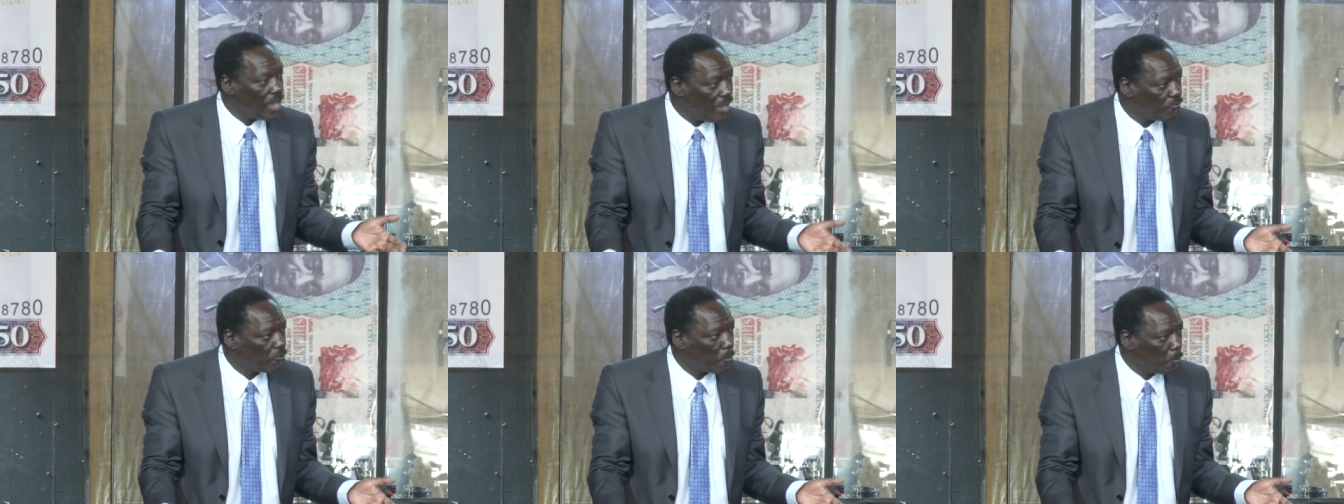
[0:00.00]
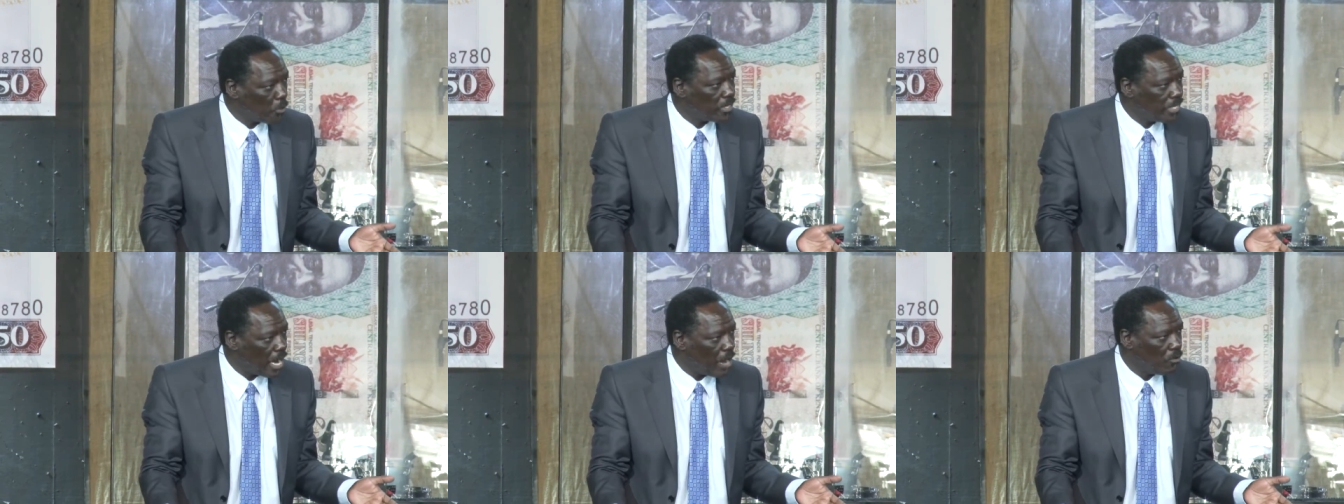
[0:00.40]
you have to
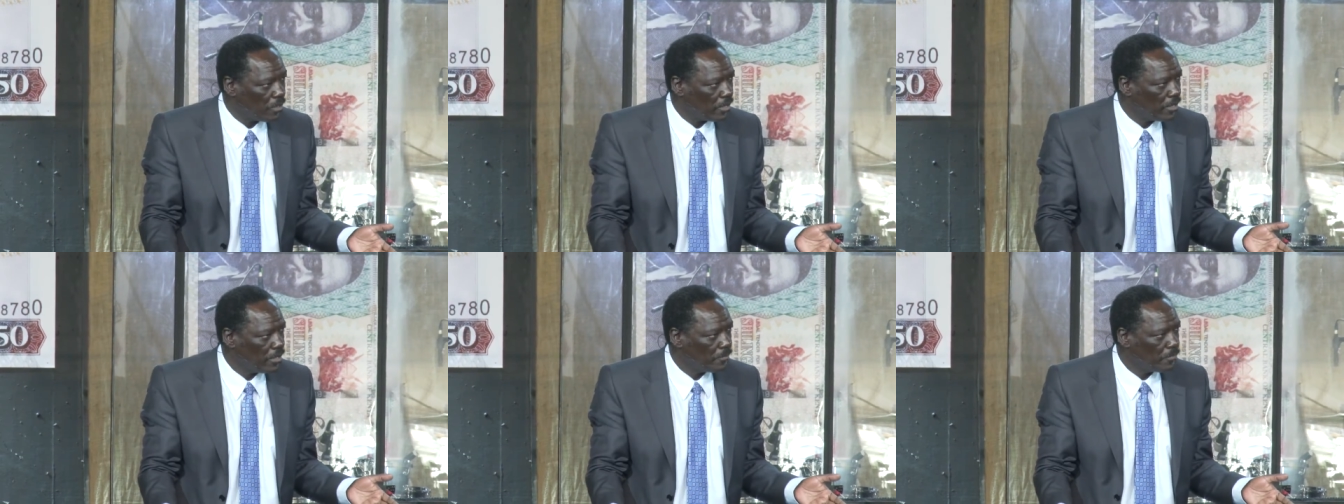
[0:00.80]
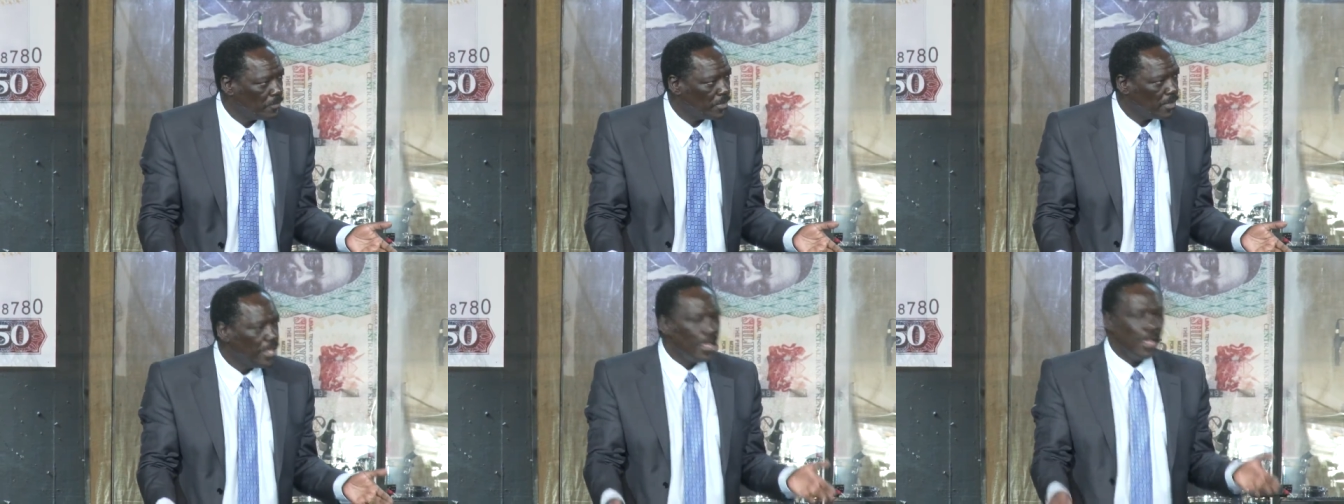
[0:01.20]
put down.
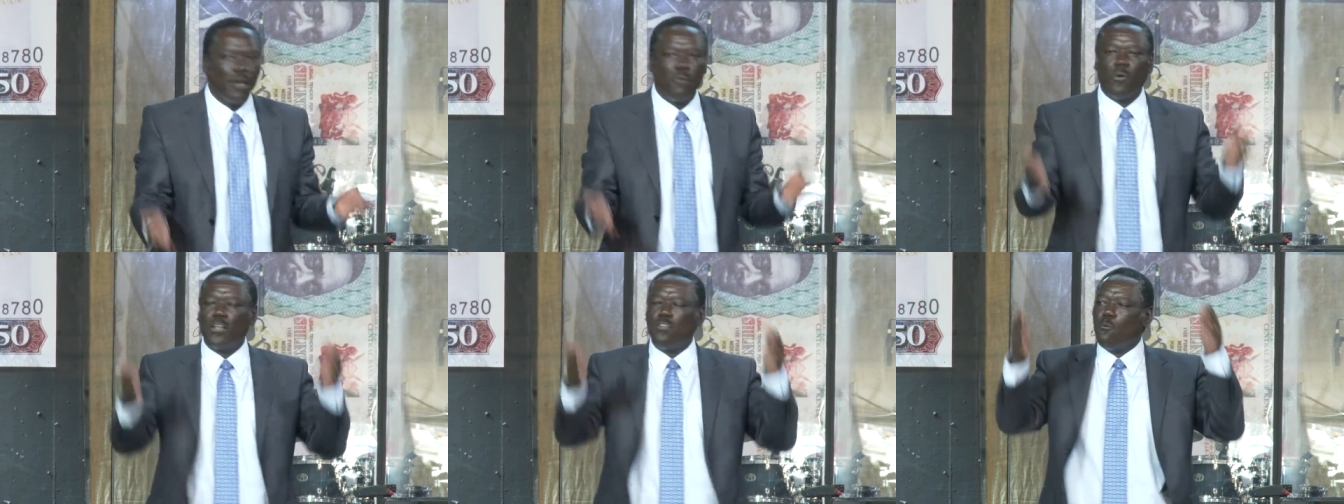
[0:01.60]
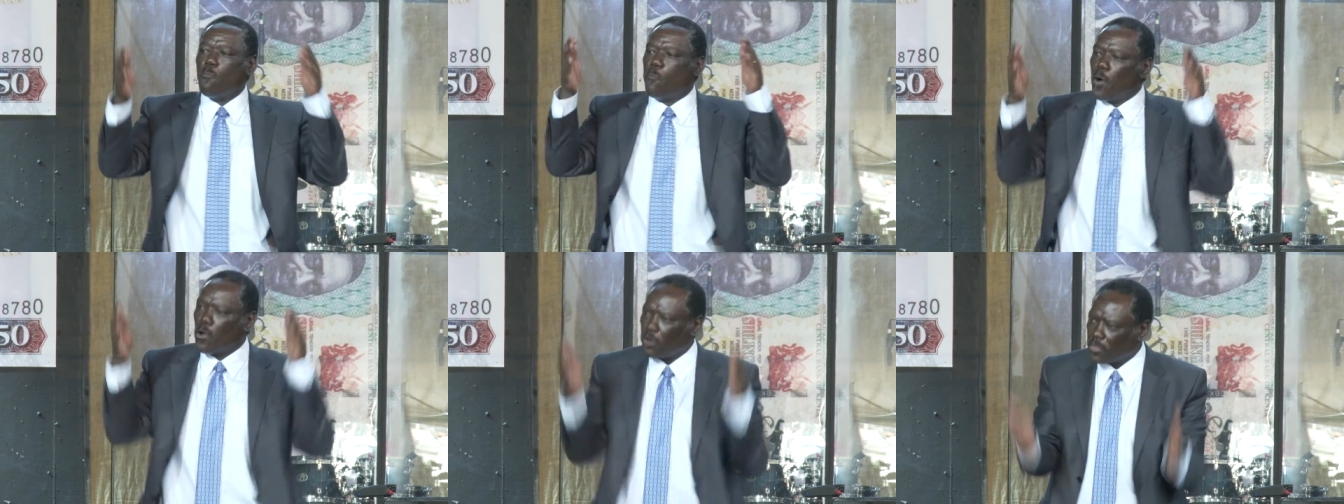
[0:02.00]
When you
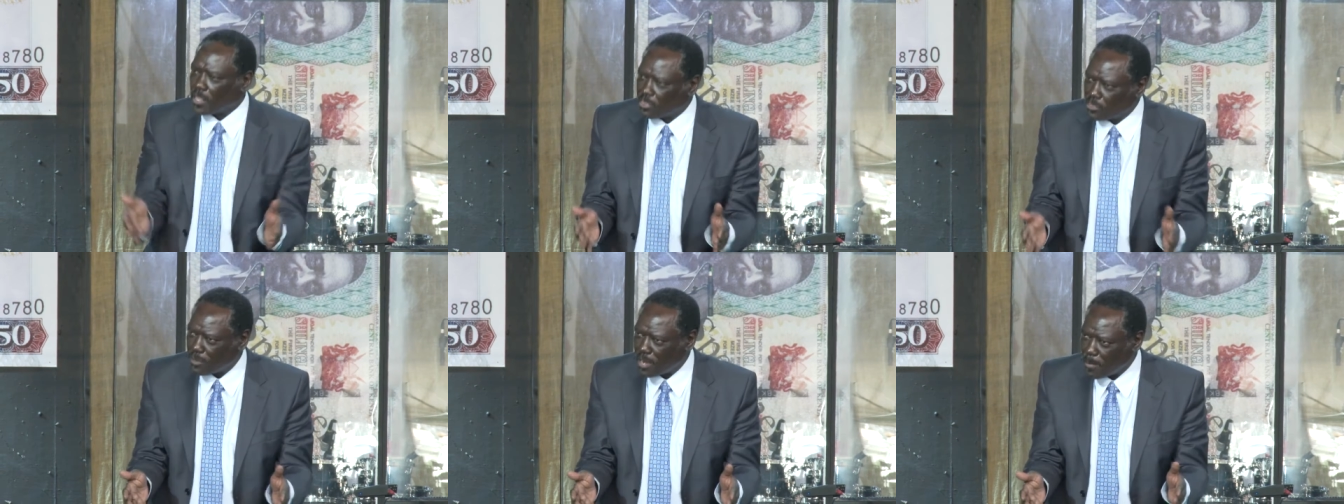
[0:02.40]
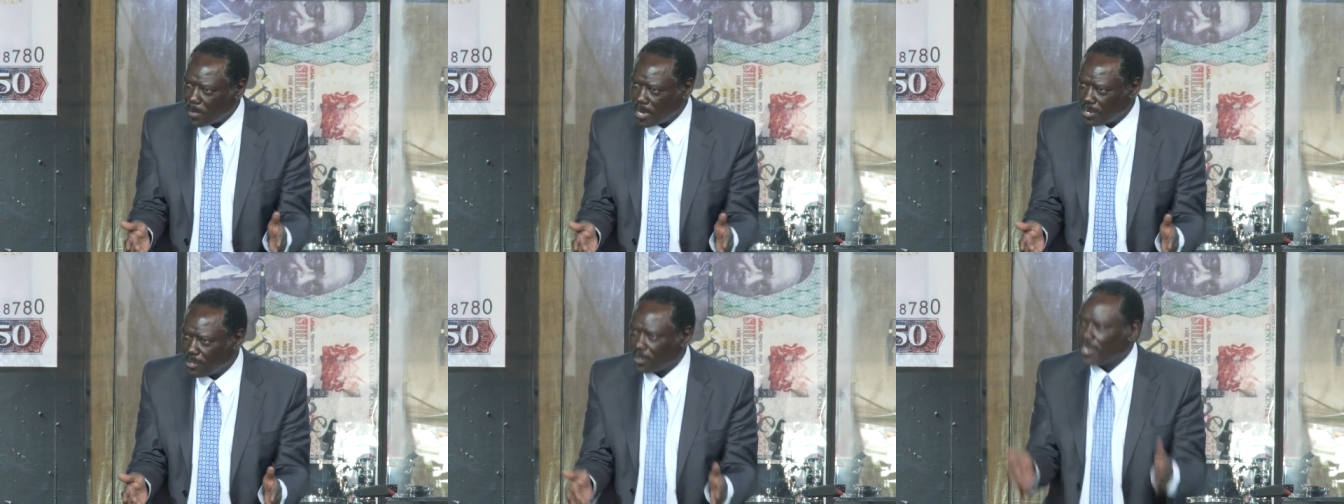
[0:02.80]
borrow the 3
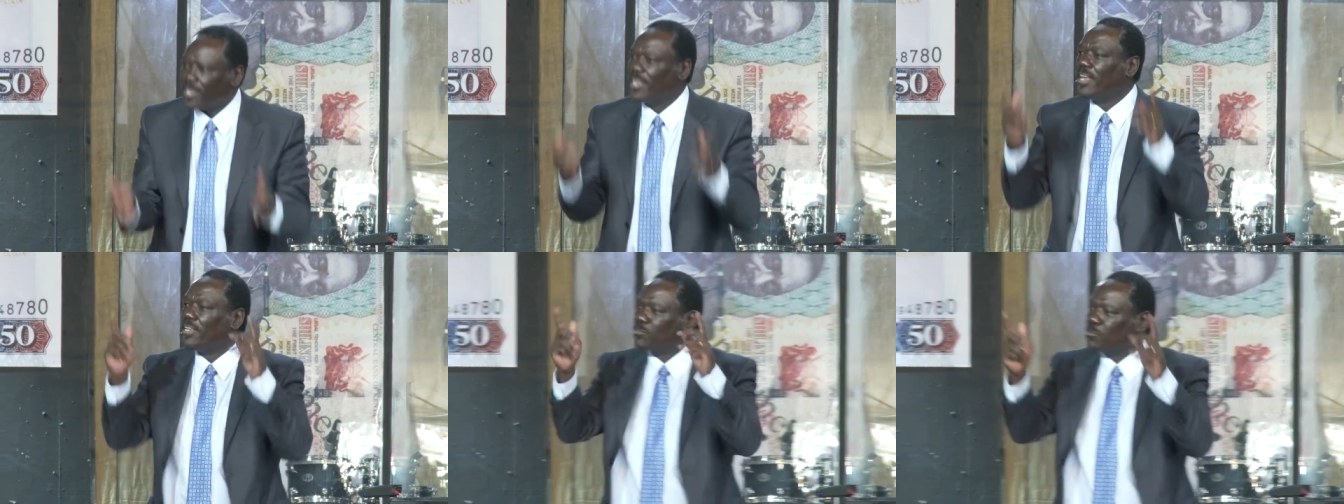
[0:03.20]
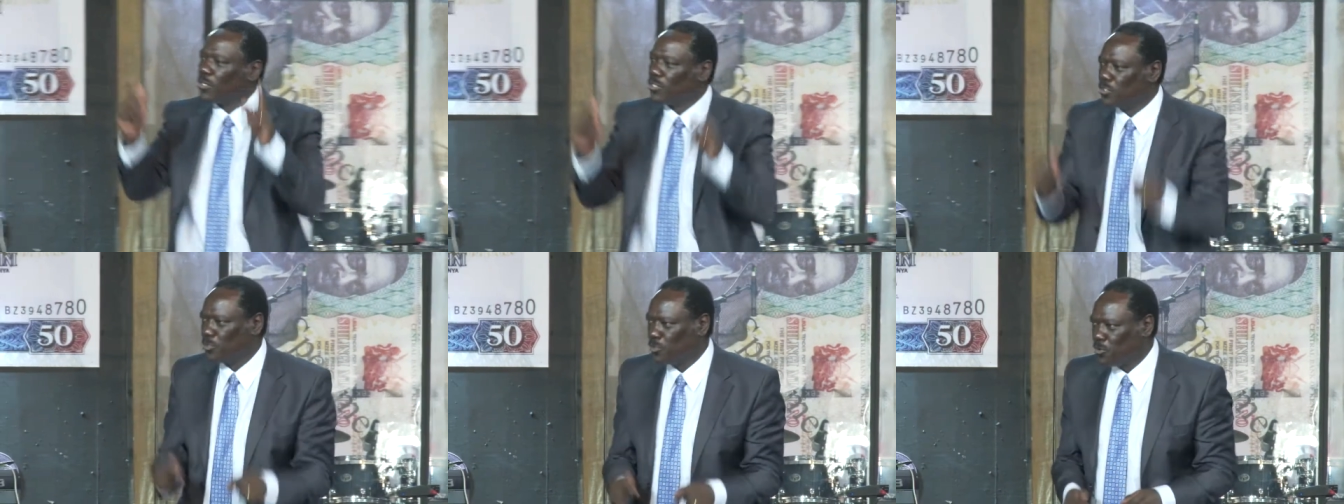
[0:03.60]
million, here's
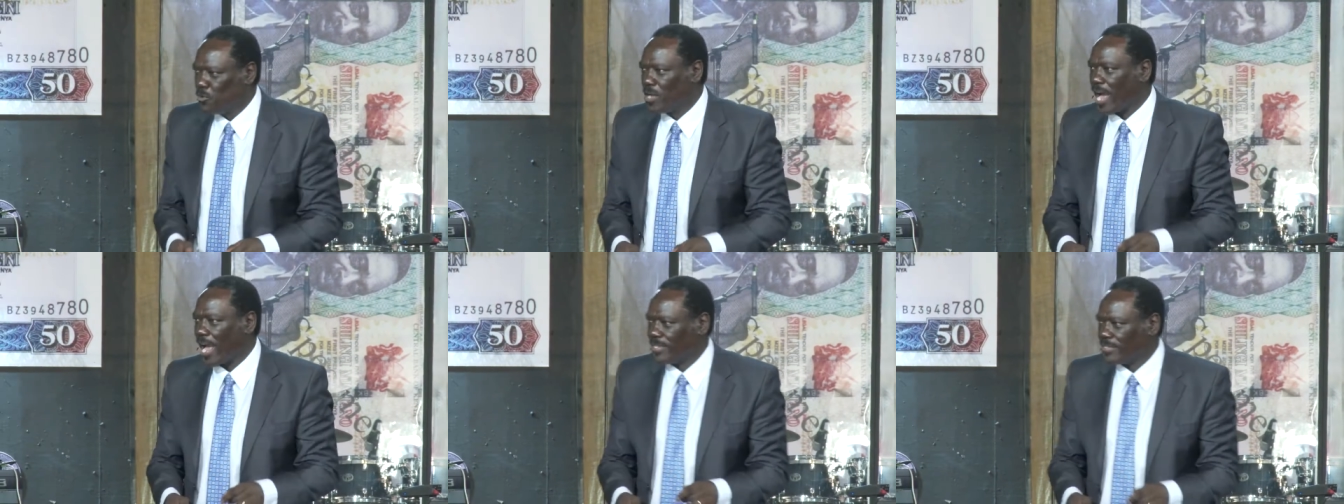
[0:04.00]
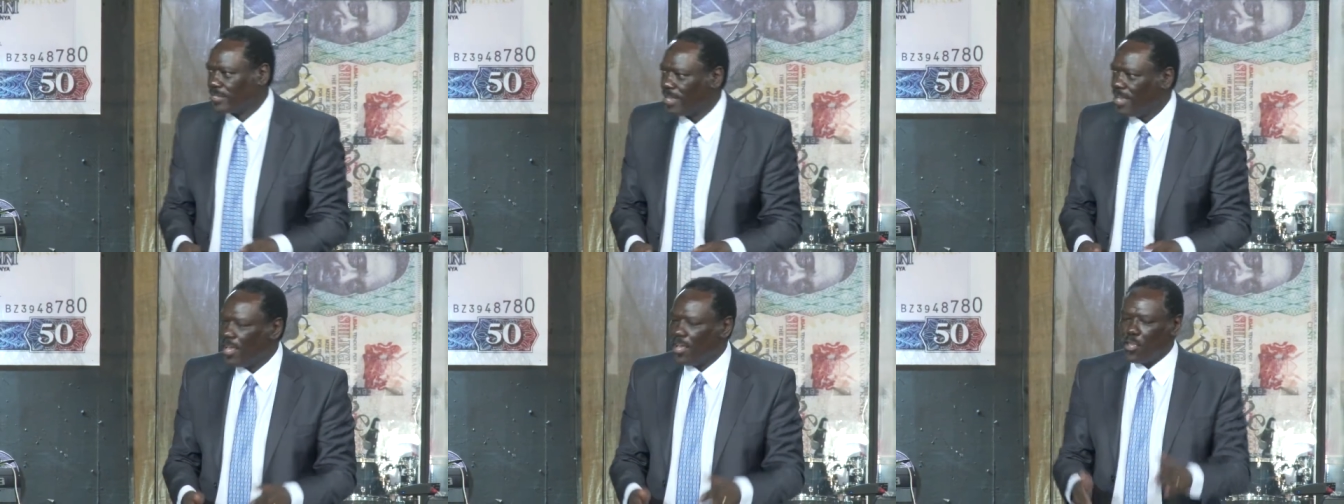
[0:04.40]
what you do, guys.